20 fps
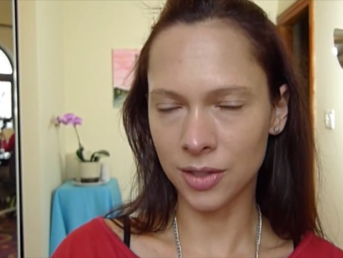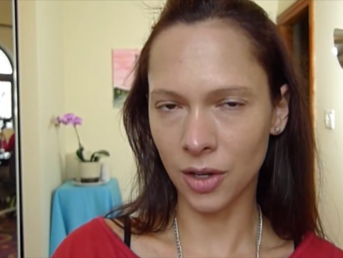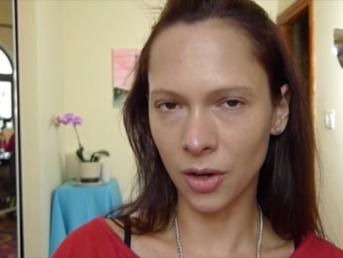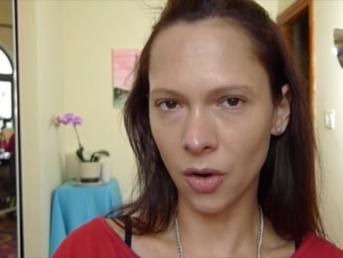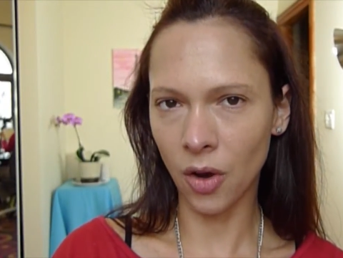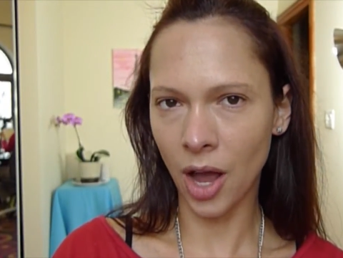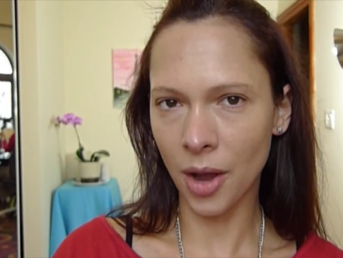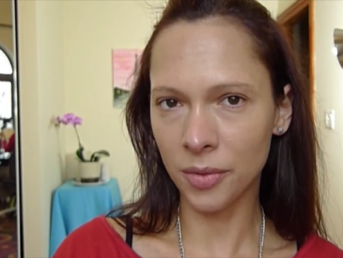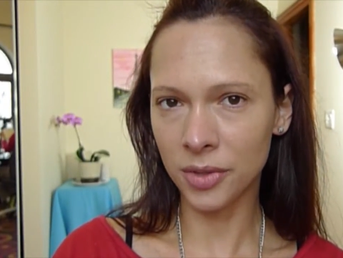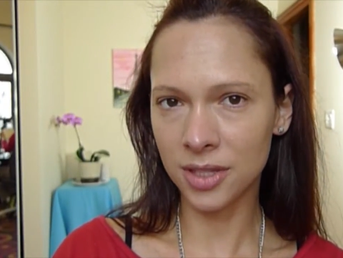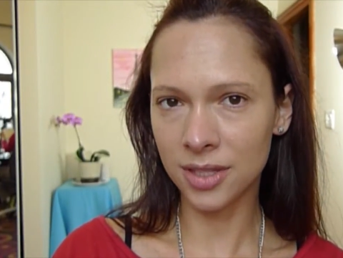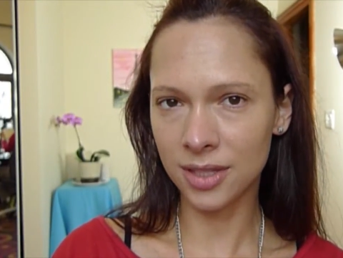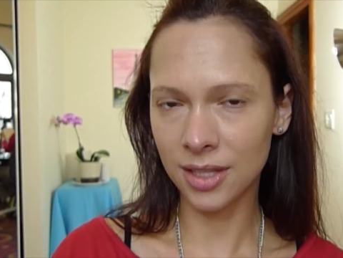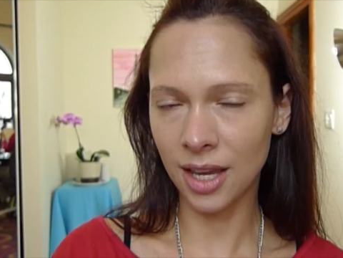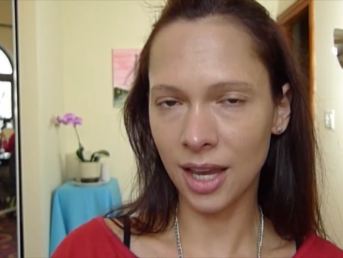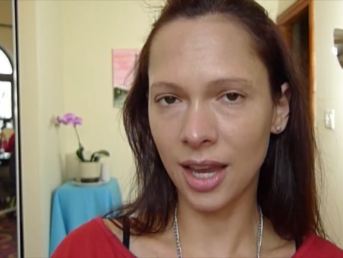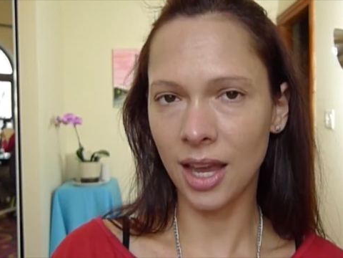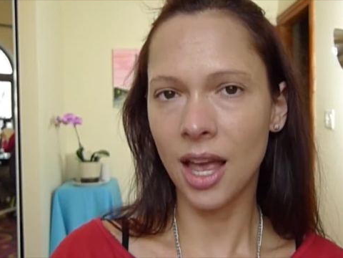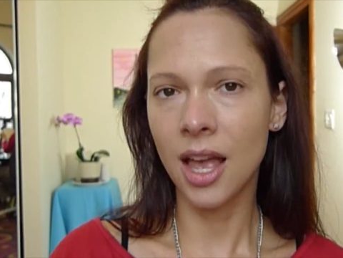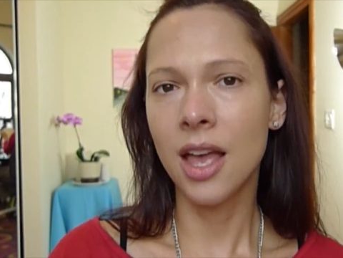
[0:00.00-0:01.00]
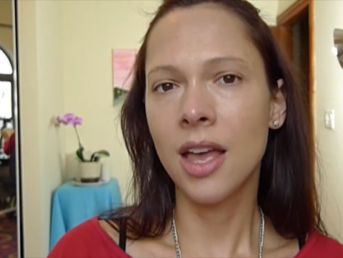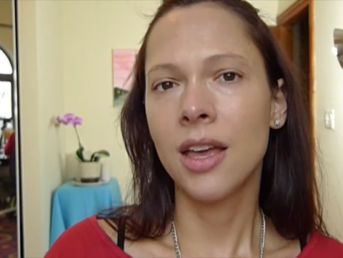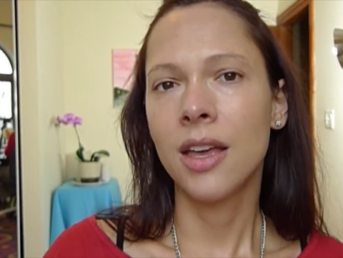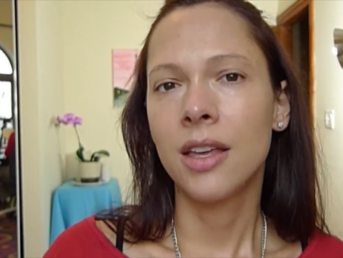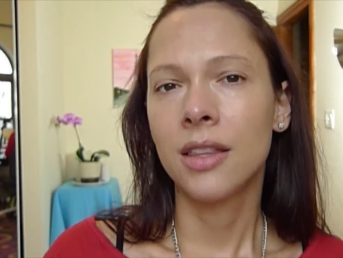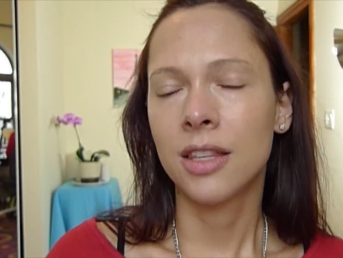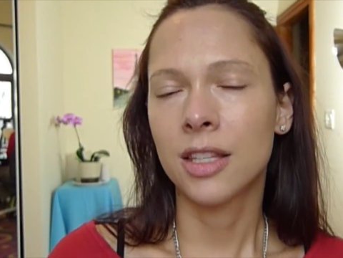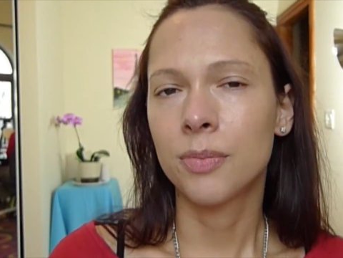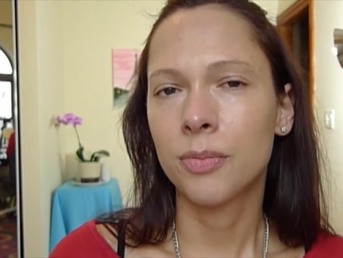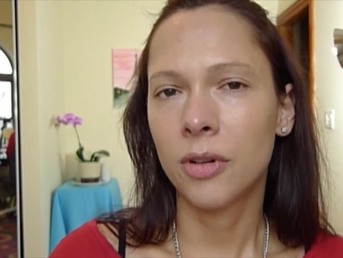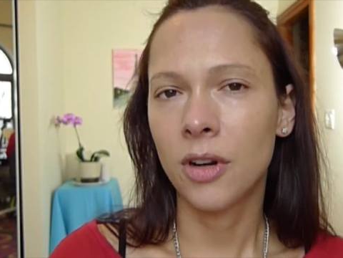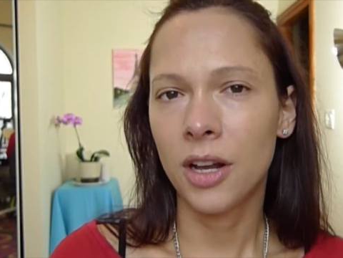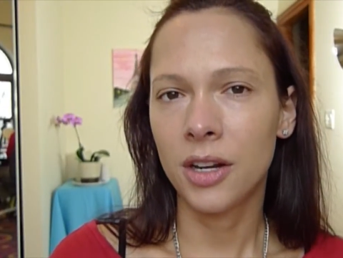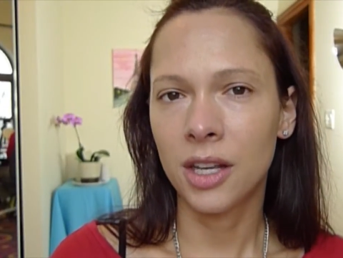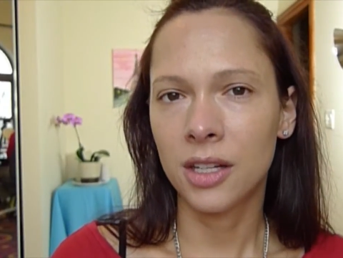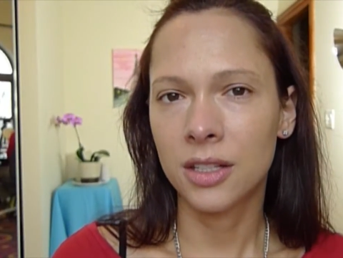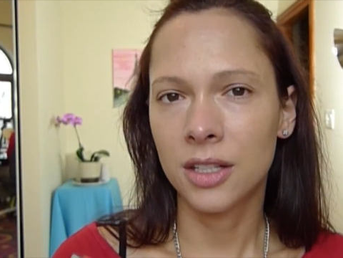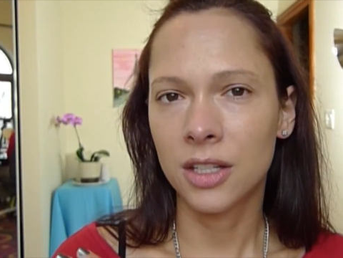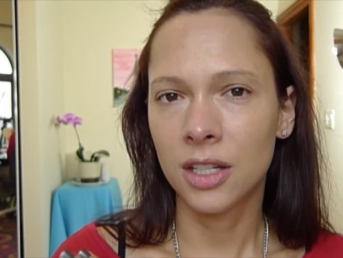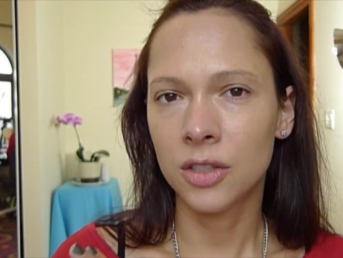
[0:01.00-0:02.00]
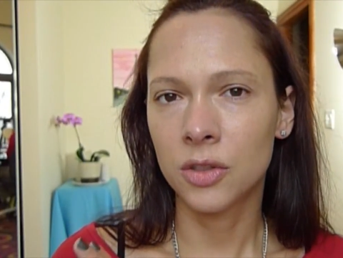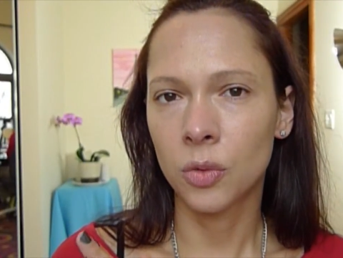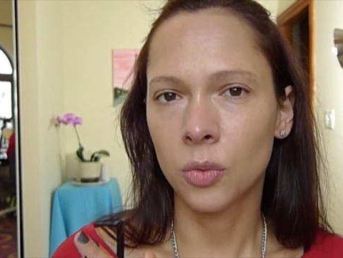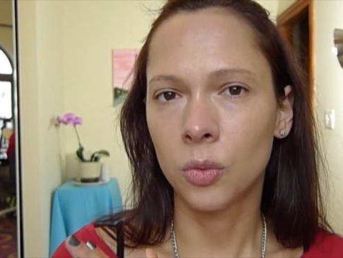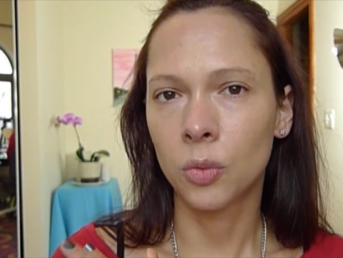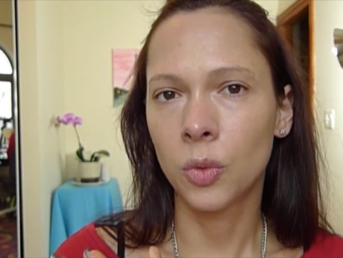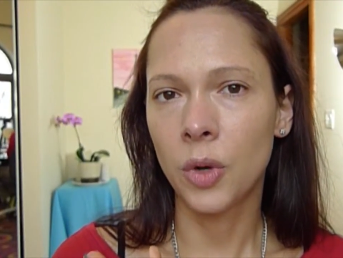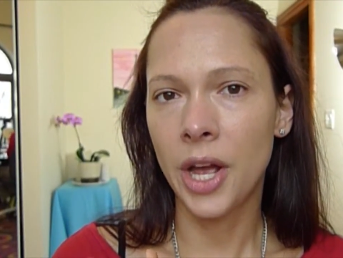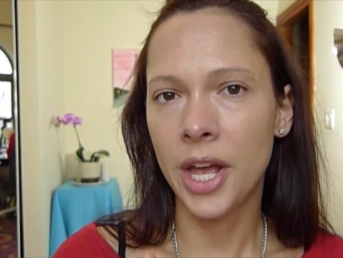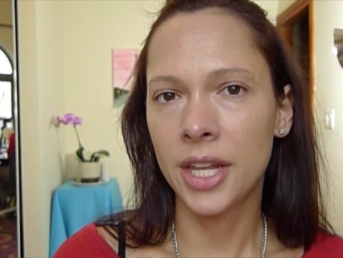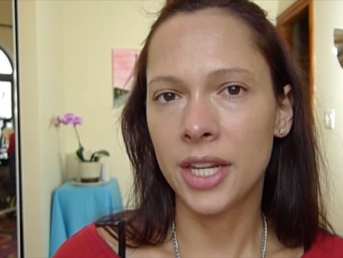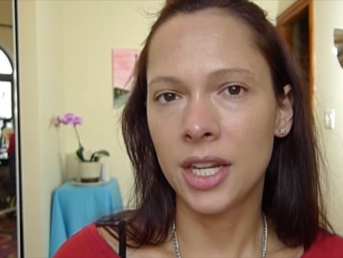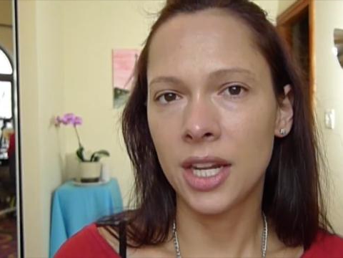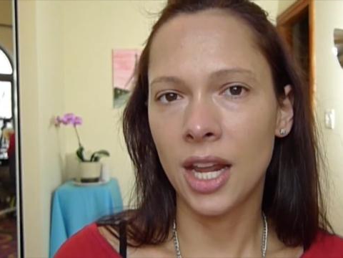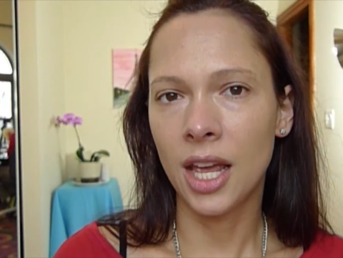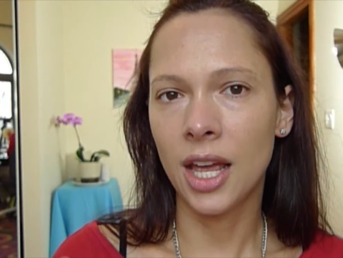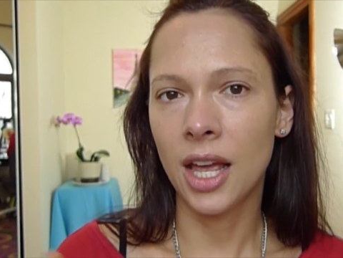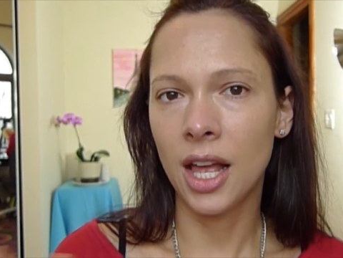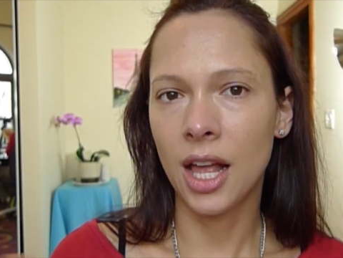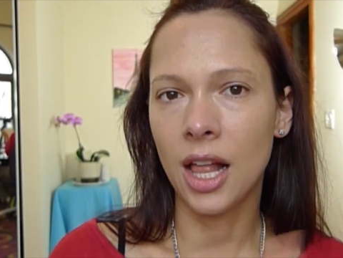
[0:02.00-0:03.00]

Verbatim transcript: So I would say this product does run